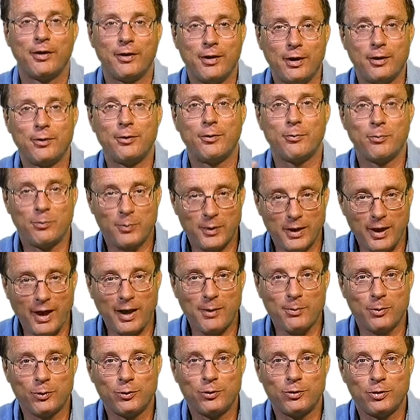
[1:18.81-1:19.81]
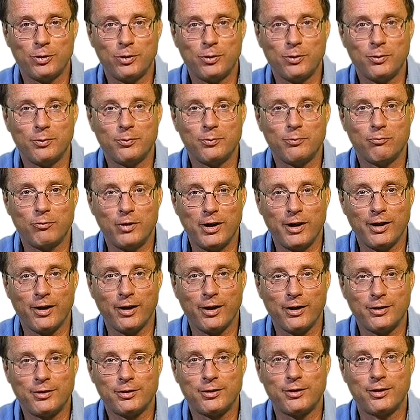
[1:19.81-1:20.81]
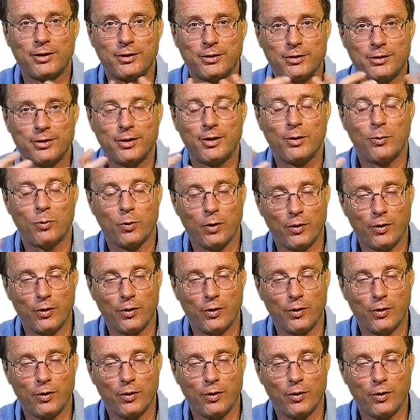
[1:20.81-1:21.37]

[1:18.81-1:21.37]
they'd be able to realize that